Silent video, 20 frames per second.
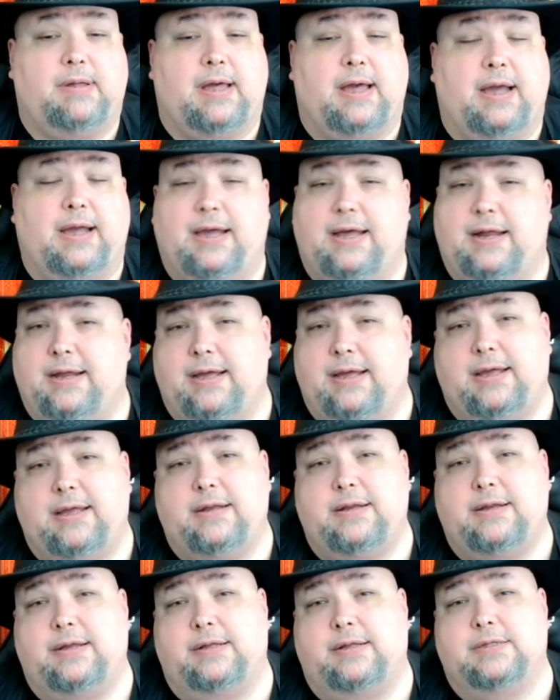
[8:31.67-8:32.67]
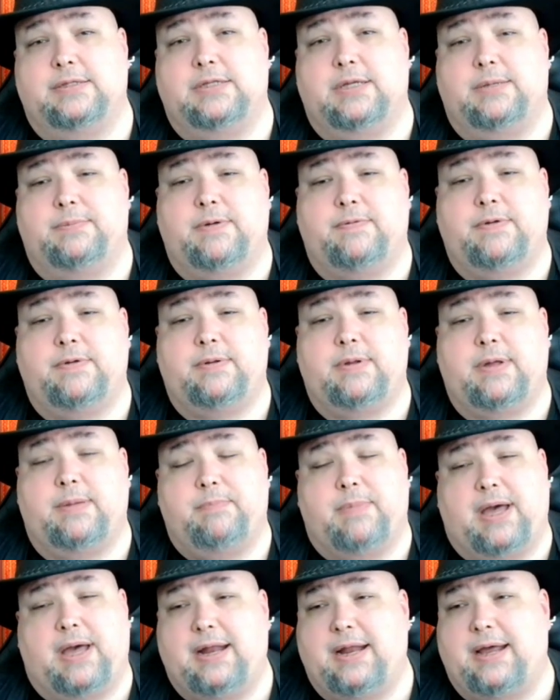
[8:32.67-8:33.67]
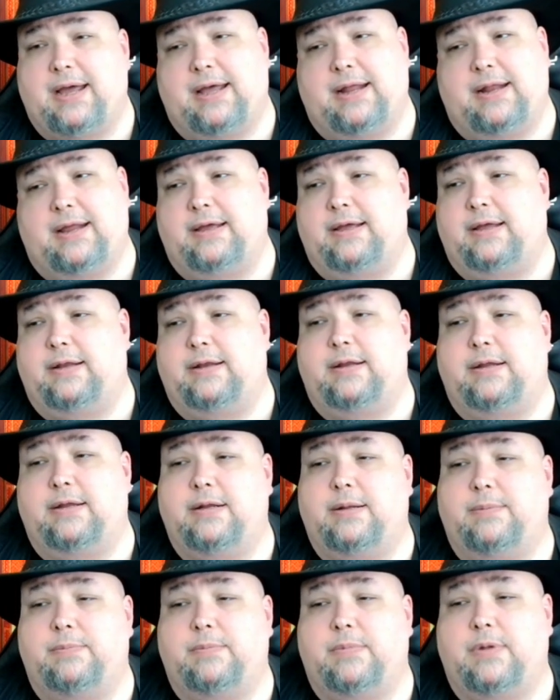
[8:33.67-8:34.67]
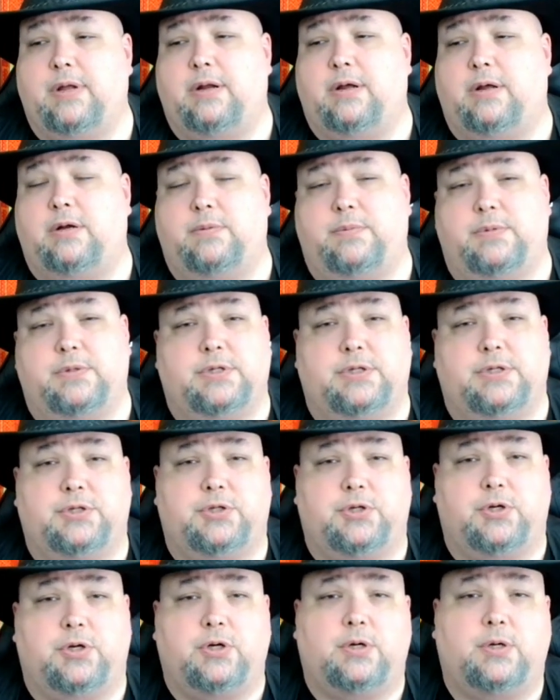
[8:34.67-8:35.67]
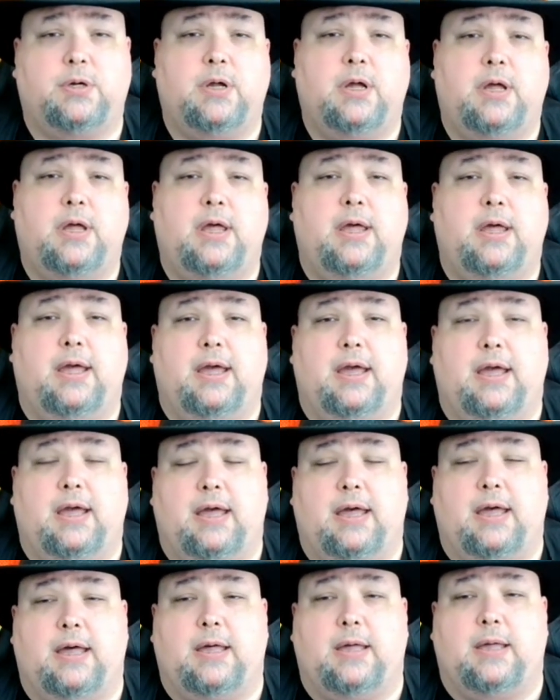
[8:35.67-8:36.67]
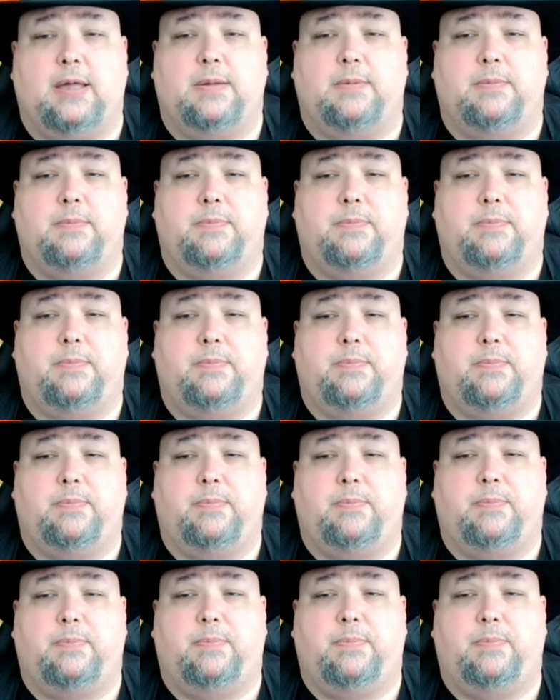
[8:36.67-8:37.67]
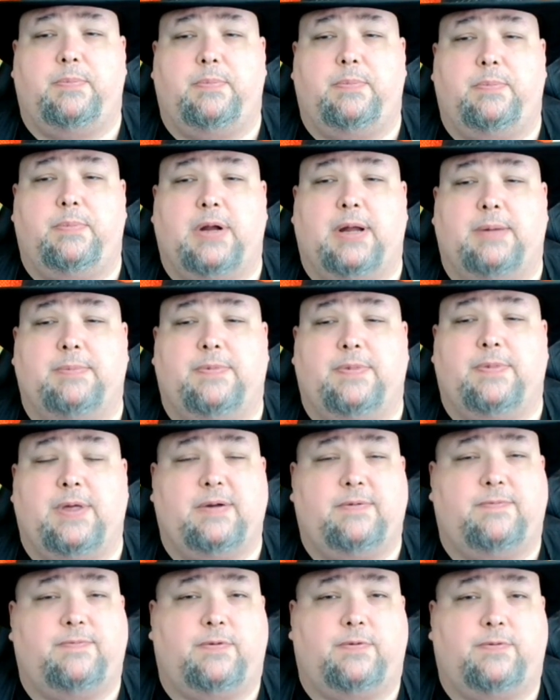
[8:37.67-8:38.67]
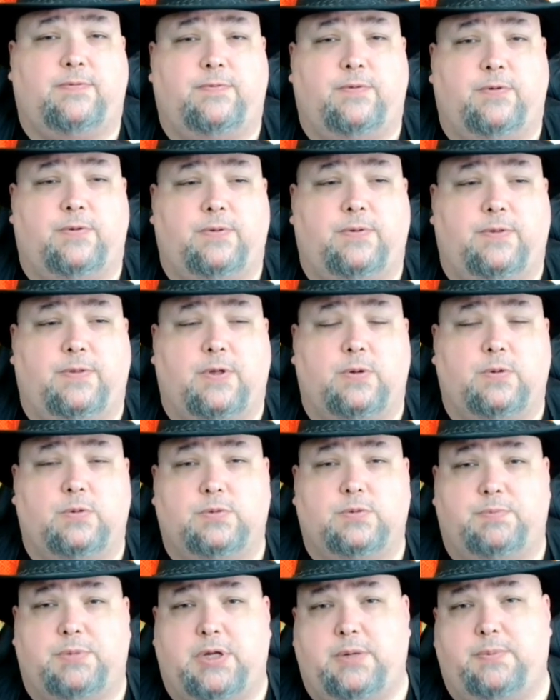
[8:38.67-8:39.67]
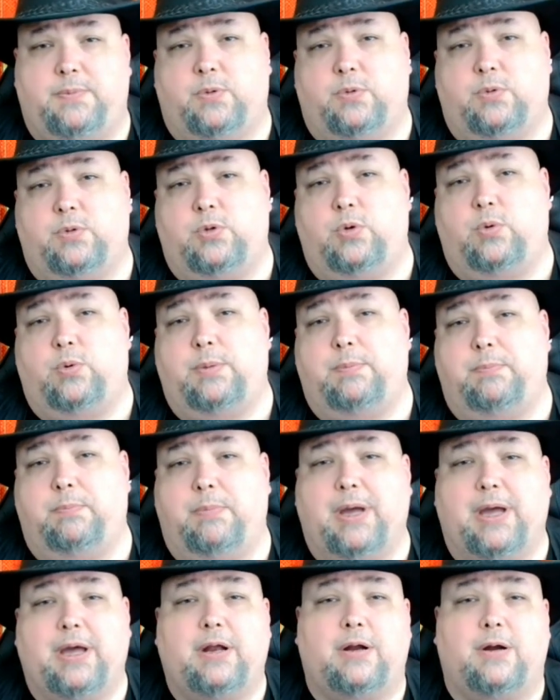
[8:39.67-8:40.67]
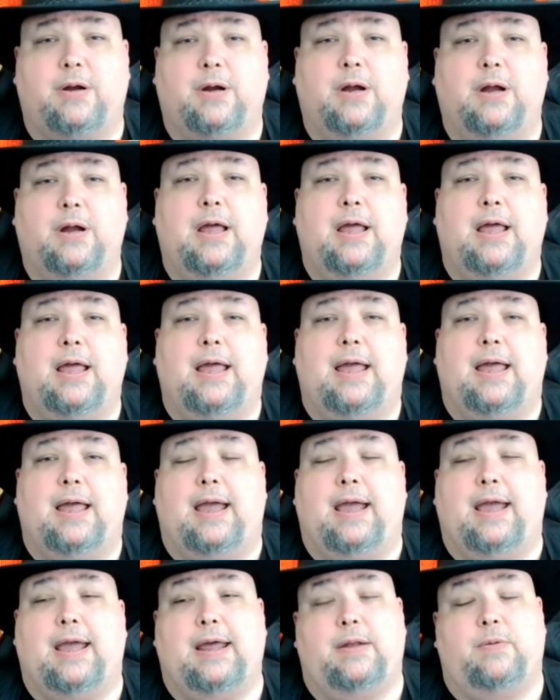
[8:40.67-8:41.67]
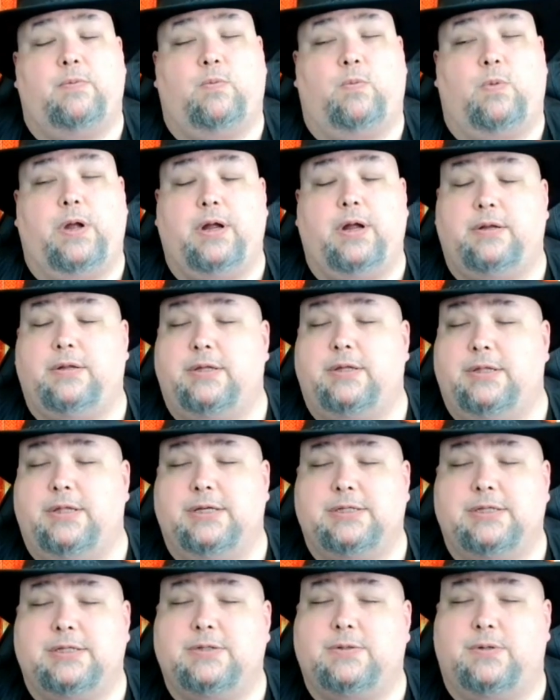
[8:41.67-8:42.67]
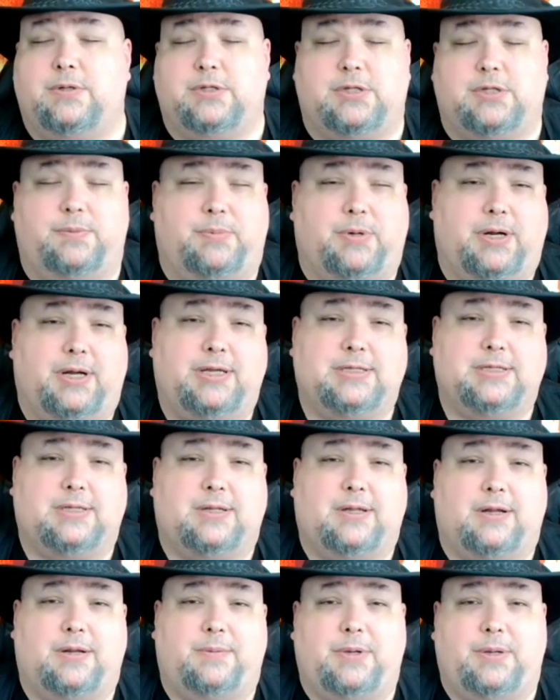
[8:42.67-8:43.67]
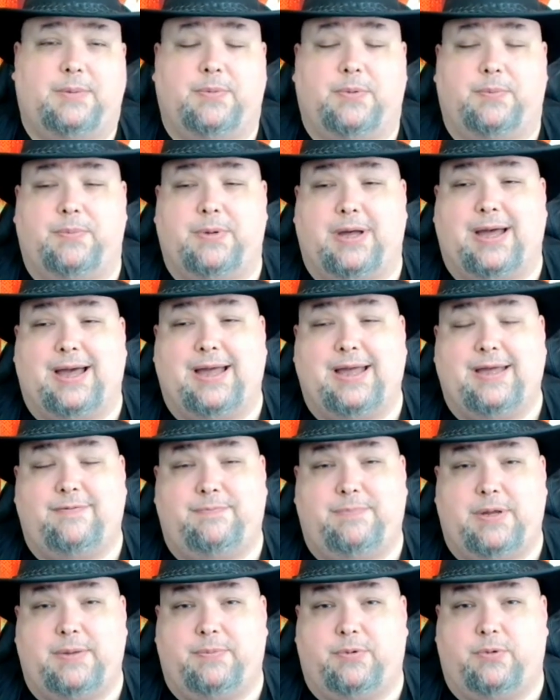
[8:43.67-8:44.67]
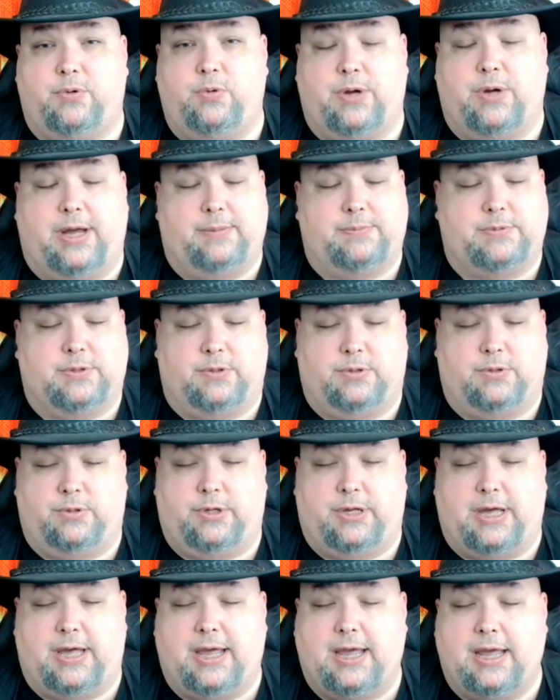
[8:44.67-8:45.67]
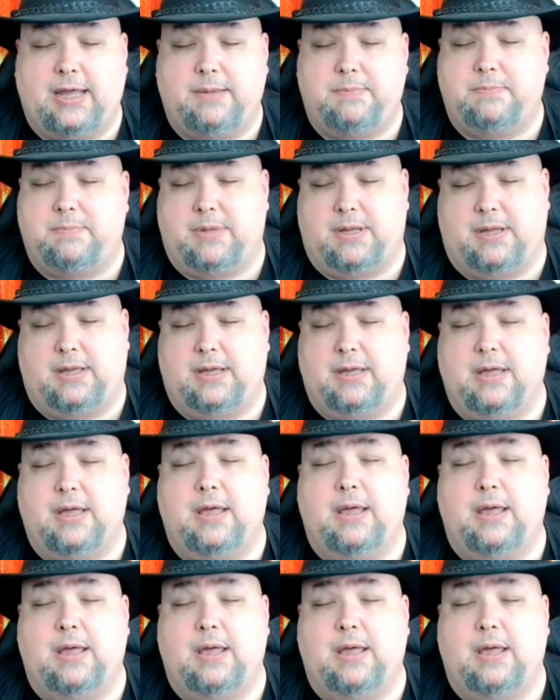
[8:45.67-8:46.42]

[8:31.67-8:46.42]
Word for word: I had a hand in. Some of it I might have had a hand in. I'm not 100% sure. Um, but I'm thankful for those people doing better. And weirdly, this is going to surprise a lot of people, but I have people who absolutely hate me,